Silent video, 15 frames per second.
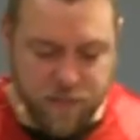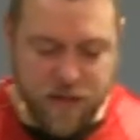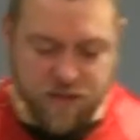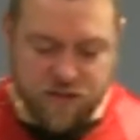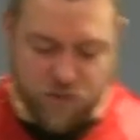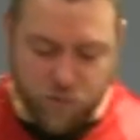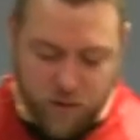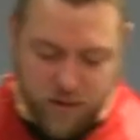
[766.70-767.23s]

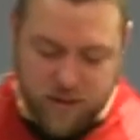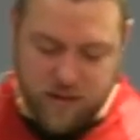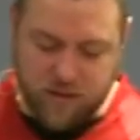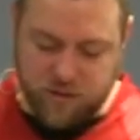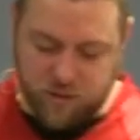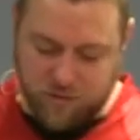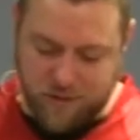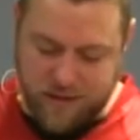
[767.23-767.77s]

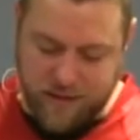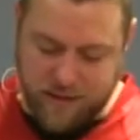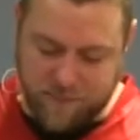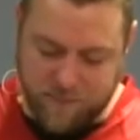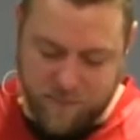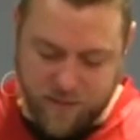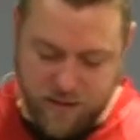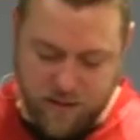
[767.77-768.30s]
23
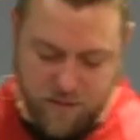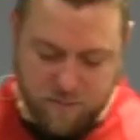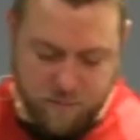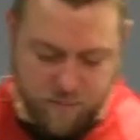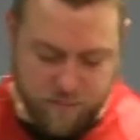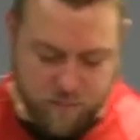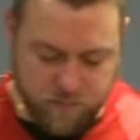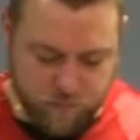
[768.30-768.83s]

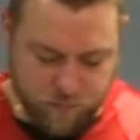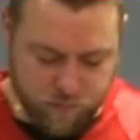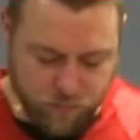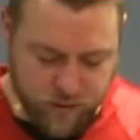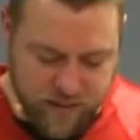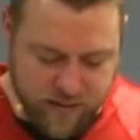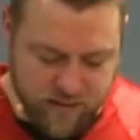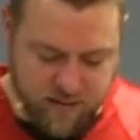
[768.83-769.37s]

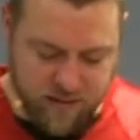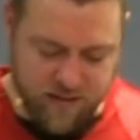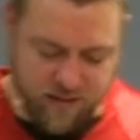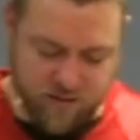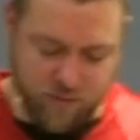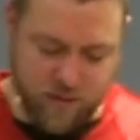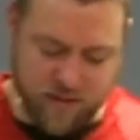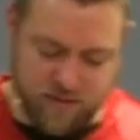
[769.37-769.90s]
reads this way,